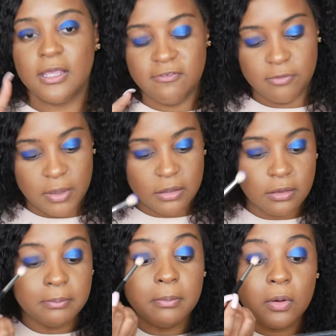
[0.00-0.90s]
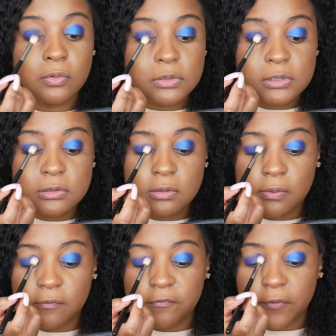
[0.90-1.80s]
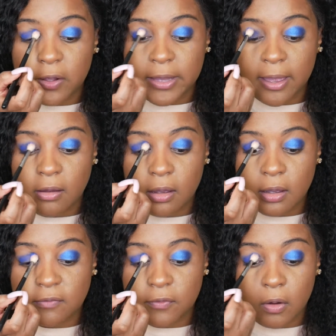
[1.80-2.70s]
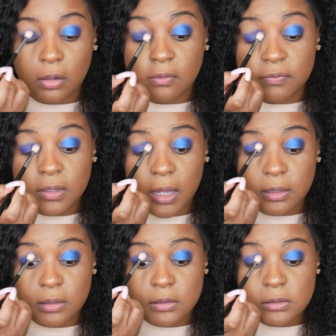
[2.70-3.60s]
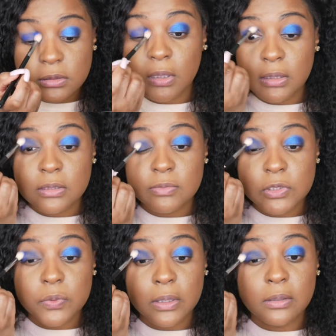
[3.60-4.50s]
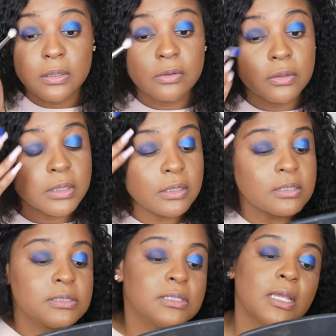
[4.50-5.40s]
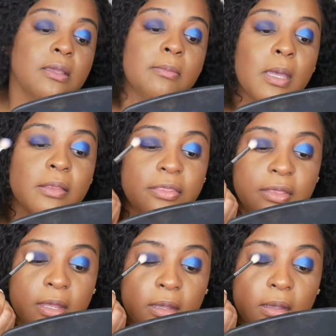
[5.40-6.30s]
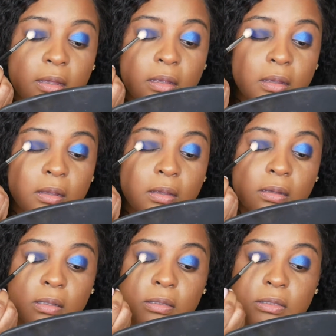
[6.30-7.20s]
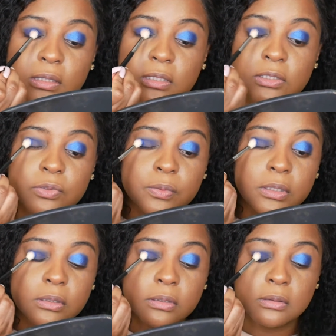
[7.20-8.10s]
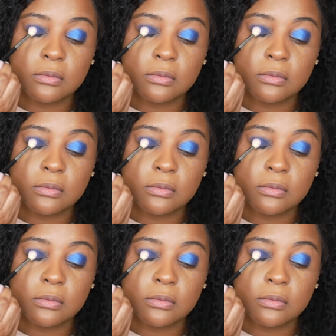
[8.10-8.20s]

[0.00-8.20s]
giving me the most fallout of all of the colors because I'm doing literally the same thing to each one.